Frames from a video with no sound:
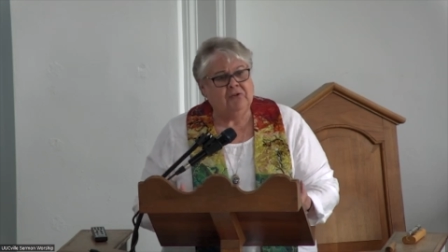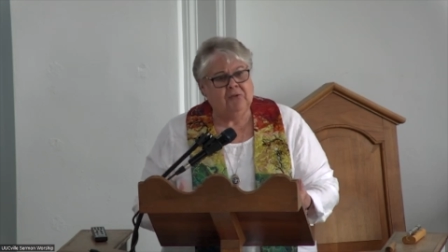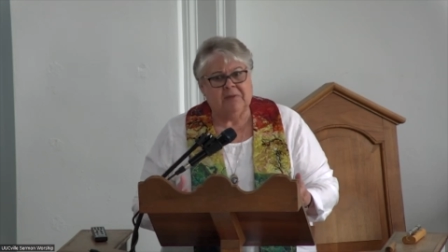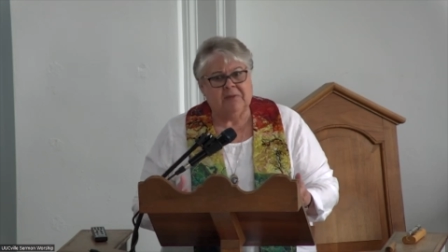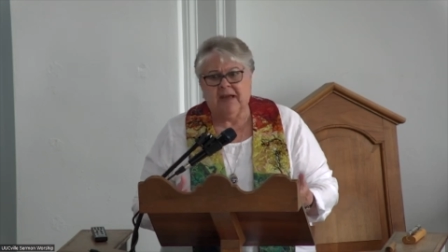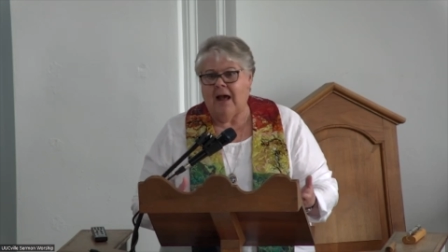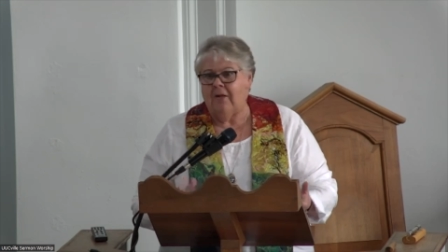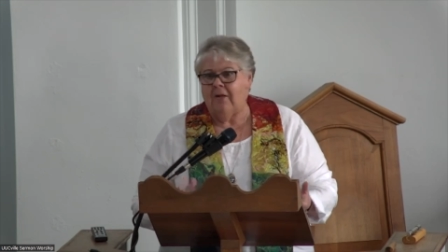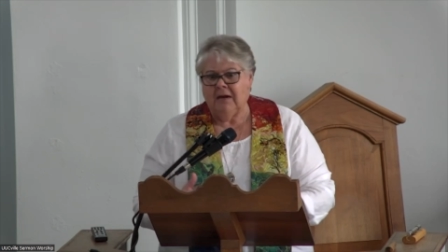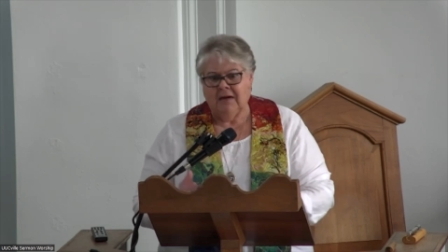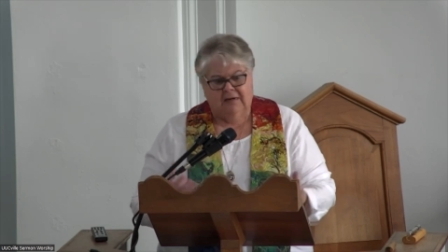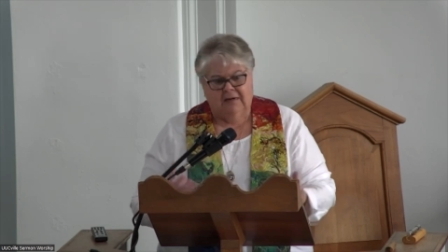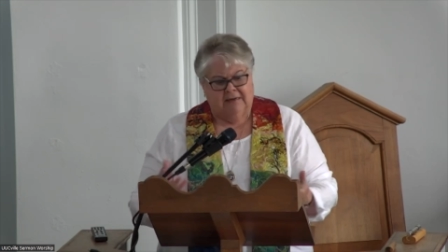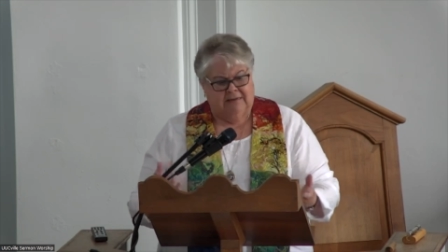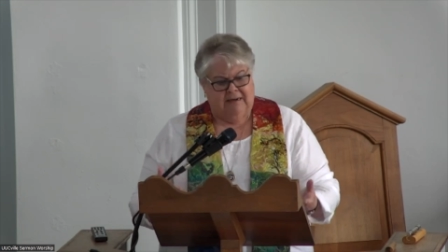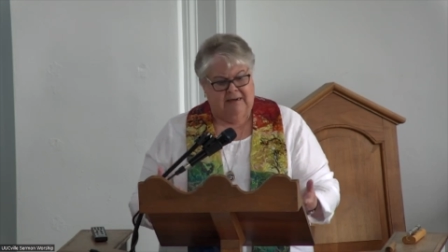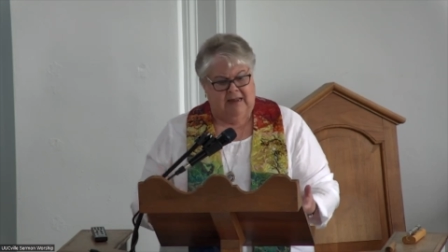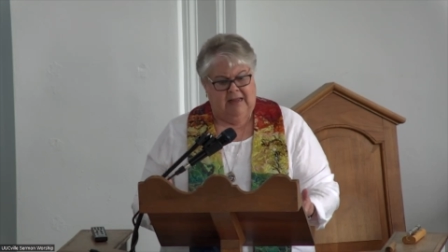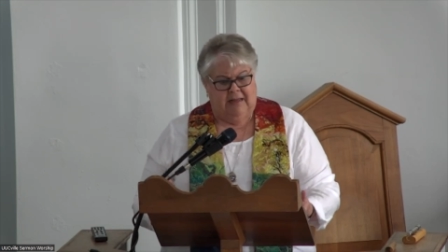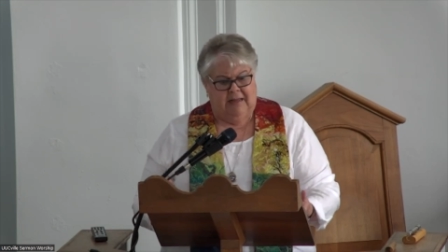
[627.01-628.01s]
without an
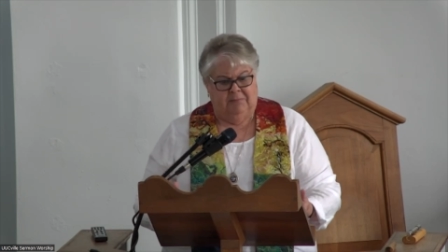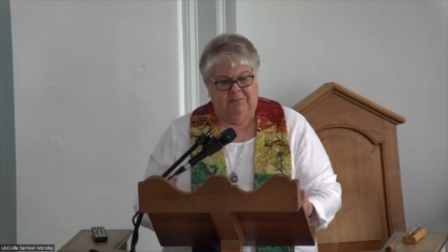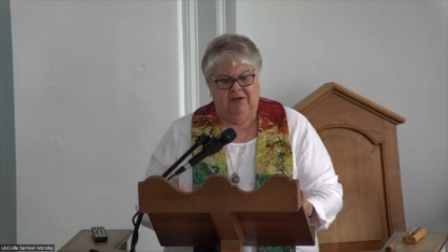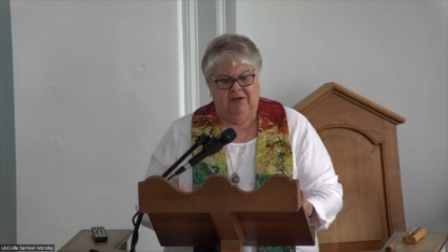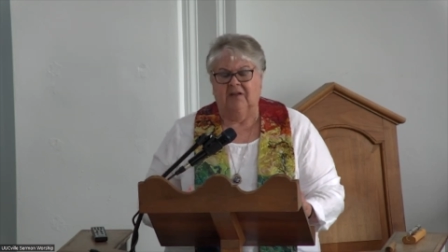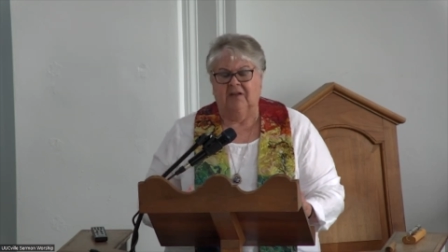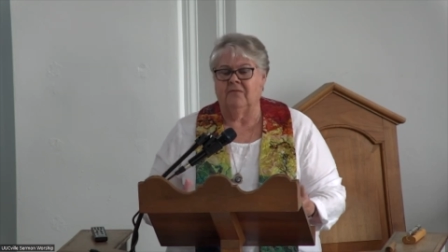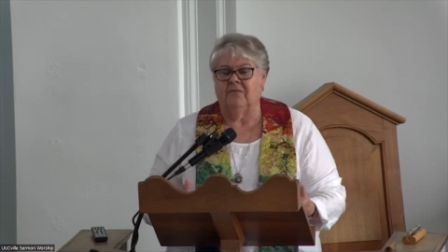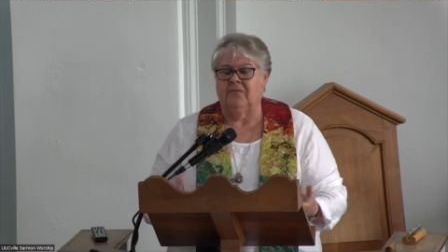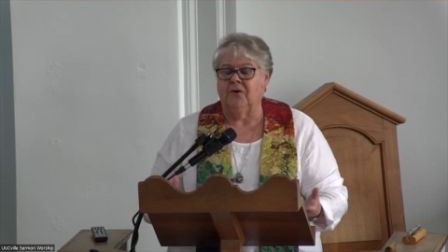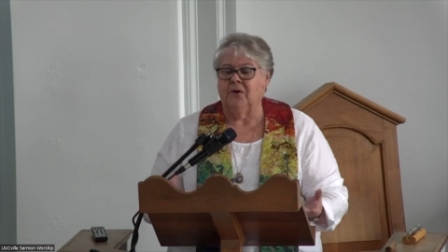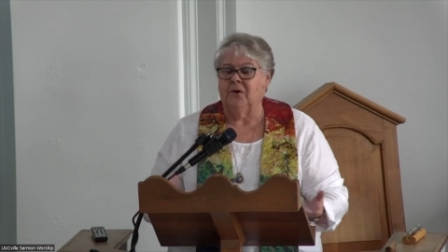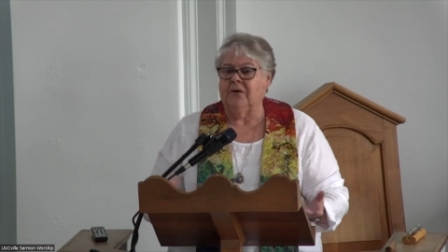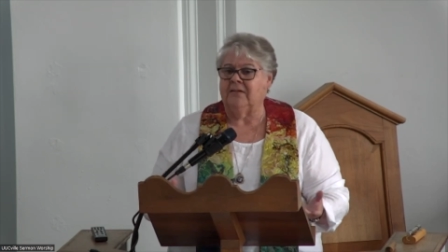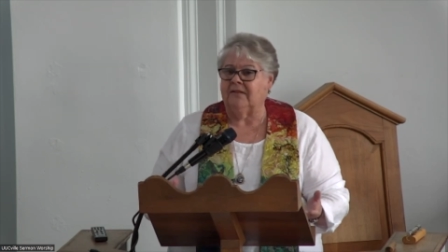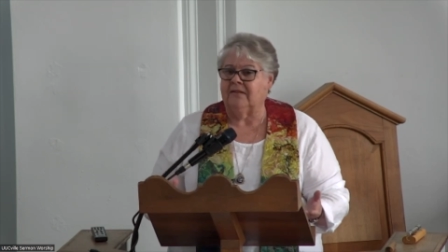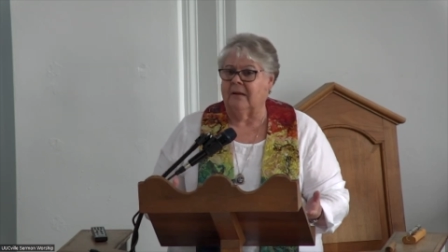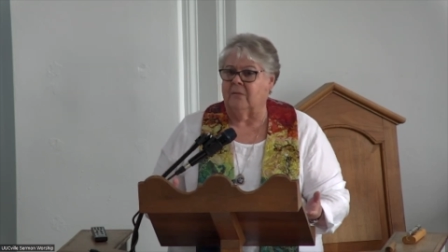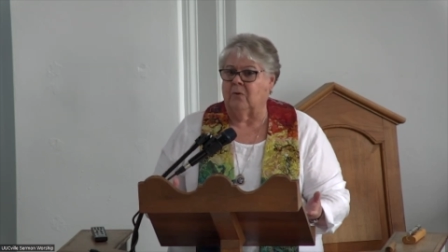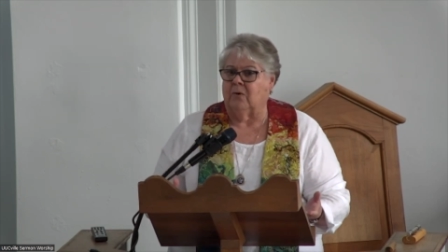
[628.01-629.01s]
attempt to convert
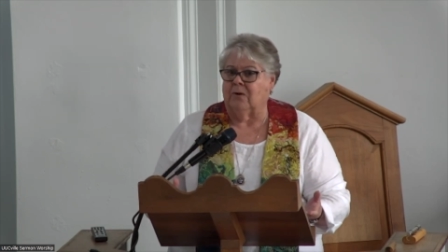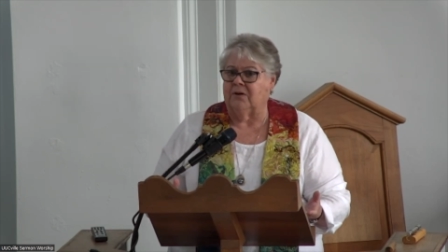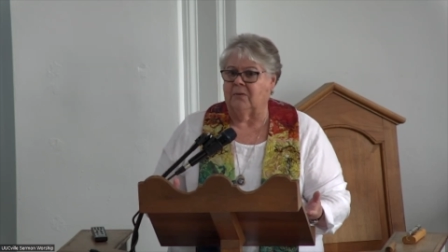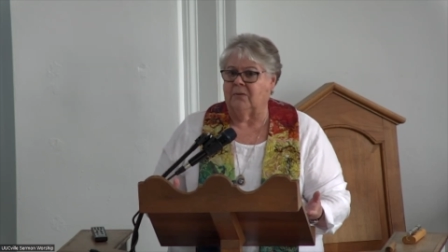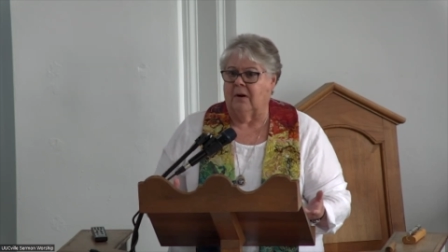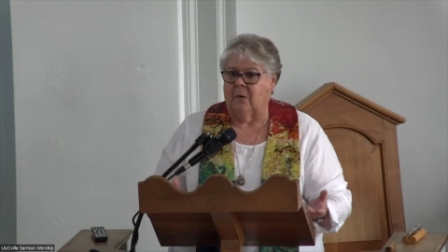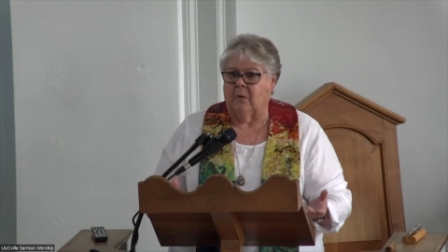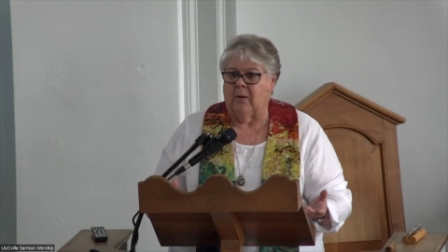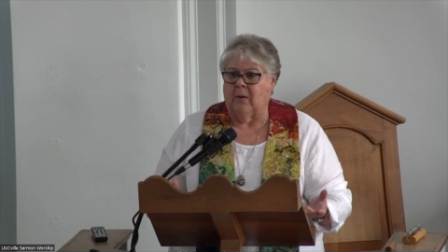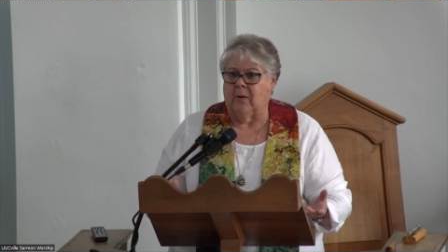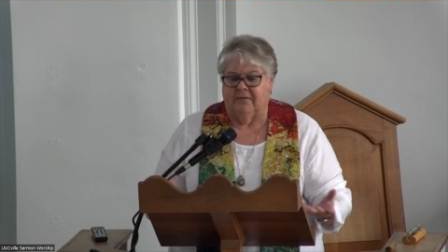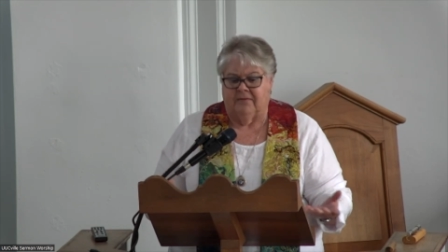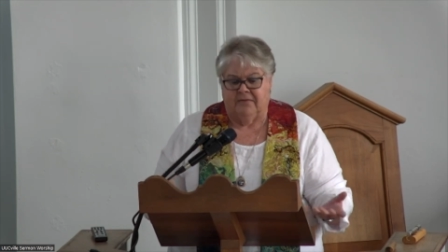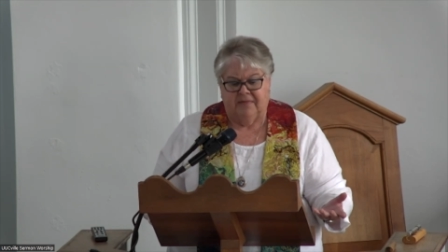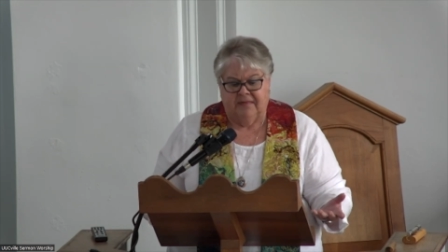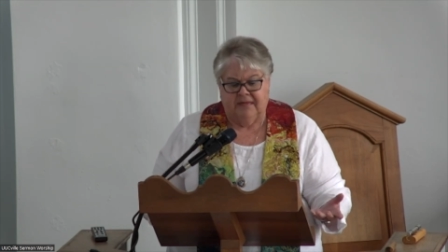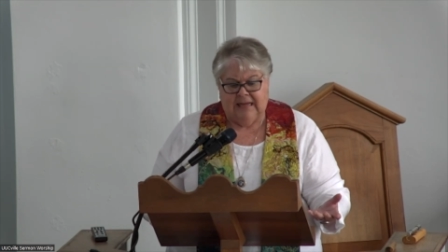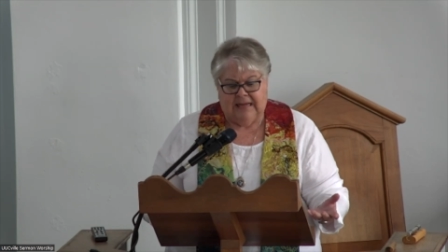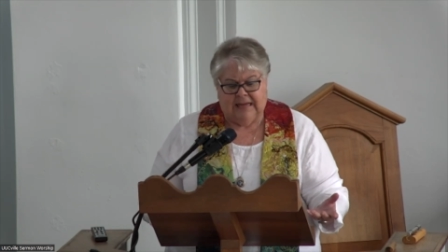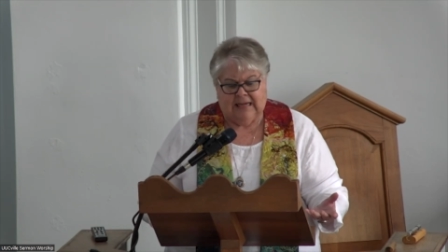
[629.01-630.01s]
someone to our way of
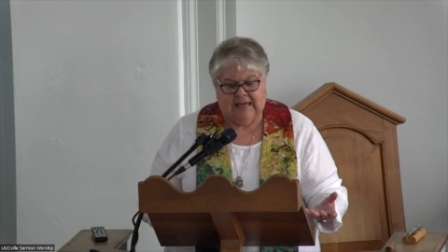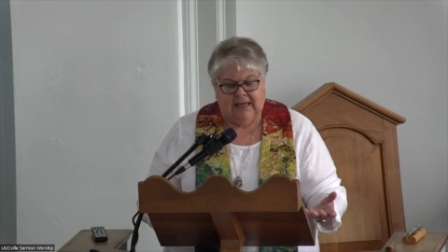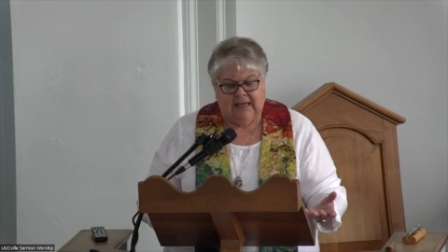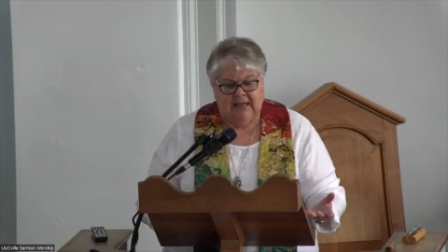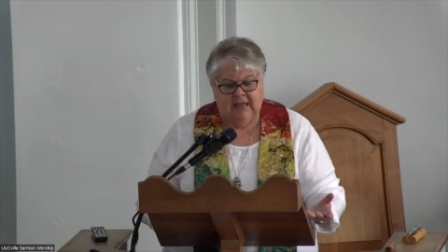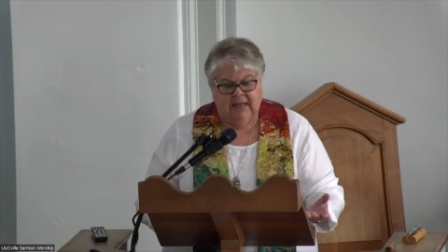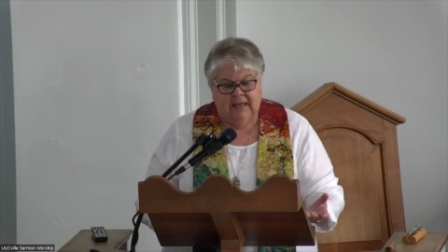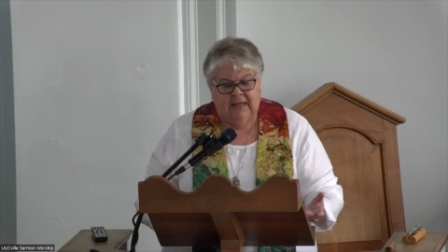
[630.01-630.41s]
thinking